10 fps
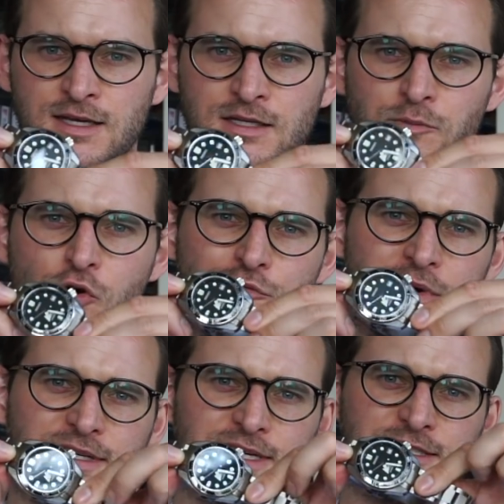The
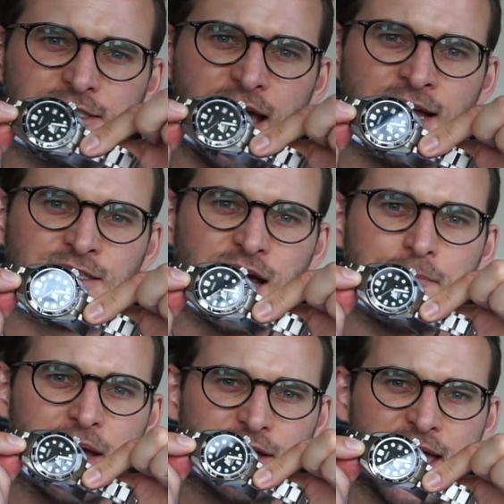movement is
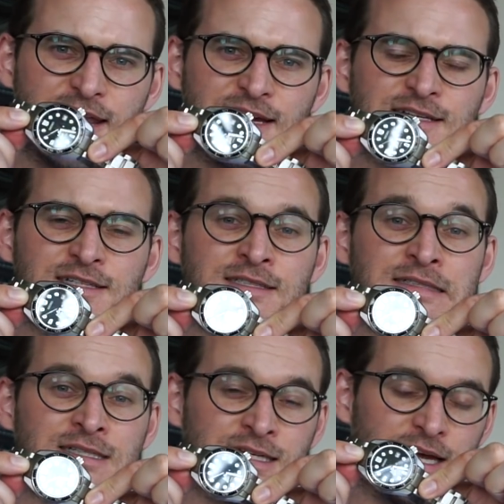anti-magnetic
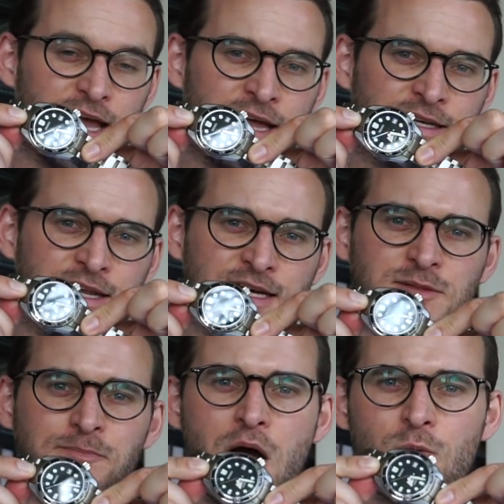and it has
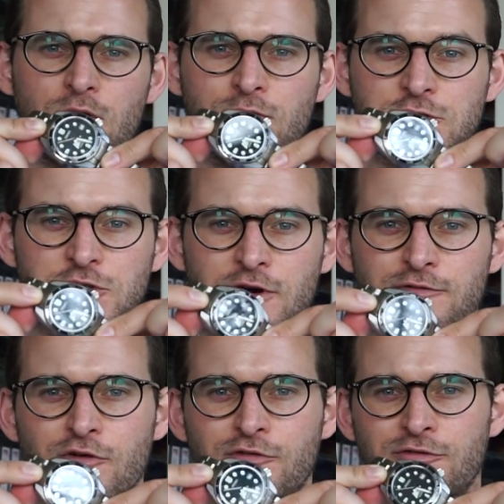a power
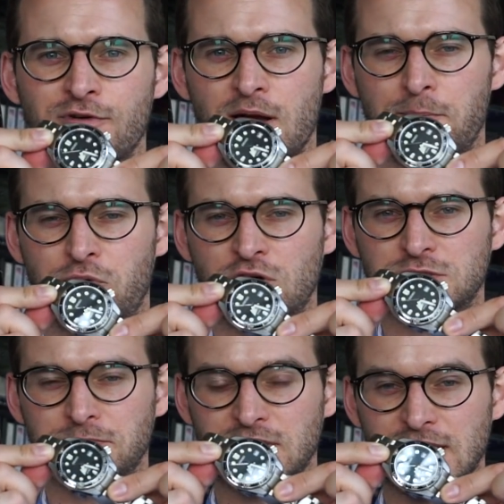reserve of
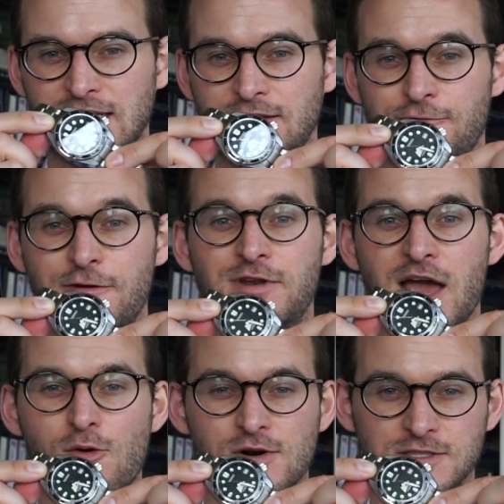approximately 50
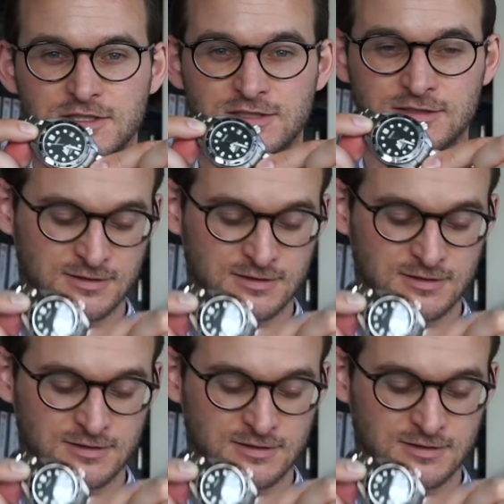hours.